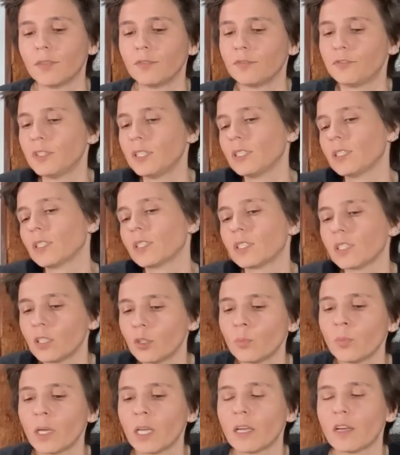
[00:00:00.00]
Physically,
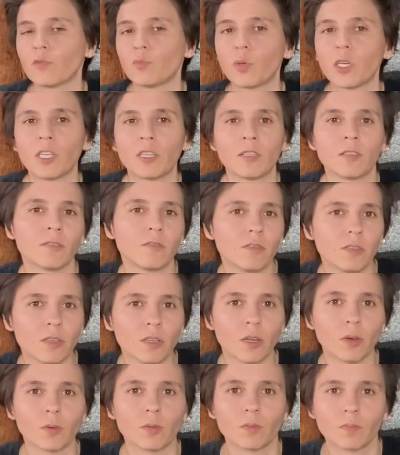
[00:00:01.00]
you may have been, you
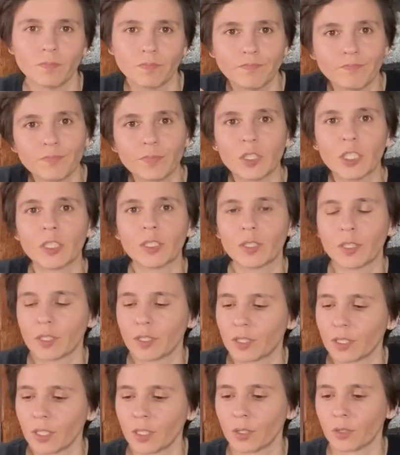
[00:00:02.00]
know,
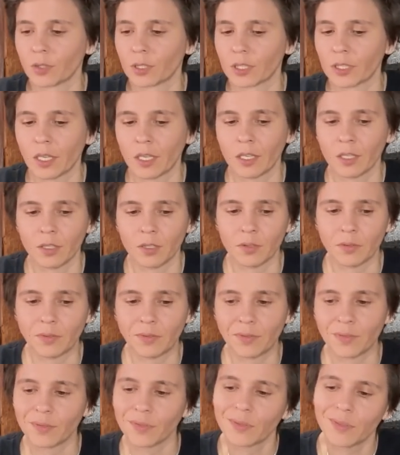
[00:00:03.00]
distancing yourself.
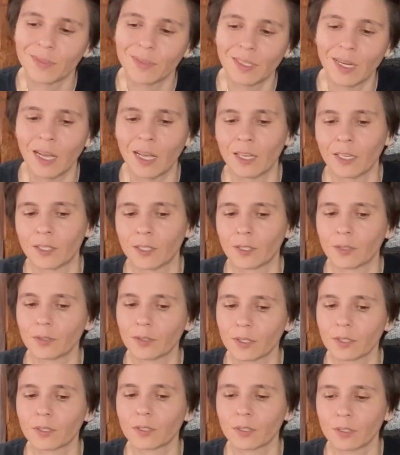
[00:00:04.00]
I don't know,
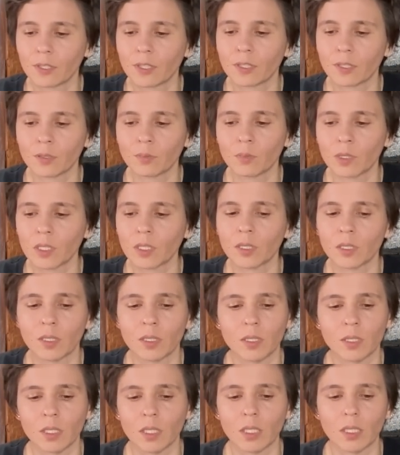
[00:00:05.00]
there's some
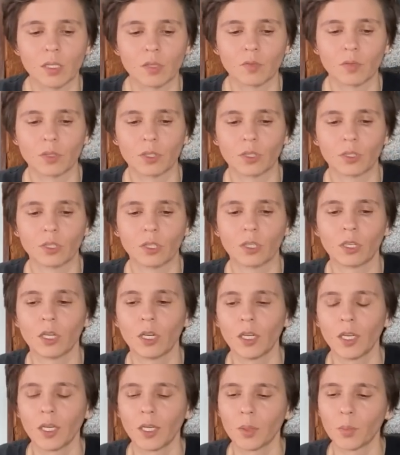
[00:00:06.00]
distancing here for sure,
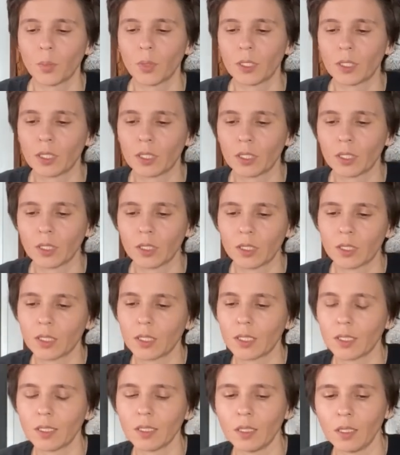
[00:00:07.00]
but there's
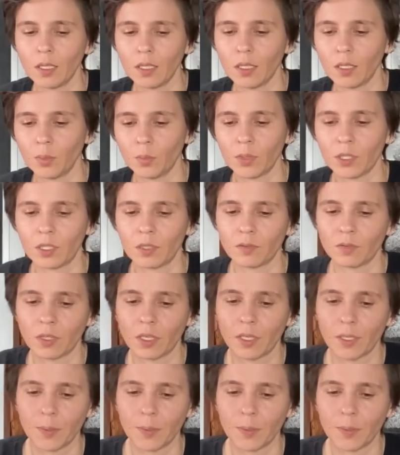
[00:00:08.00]
still a little bit of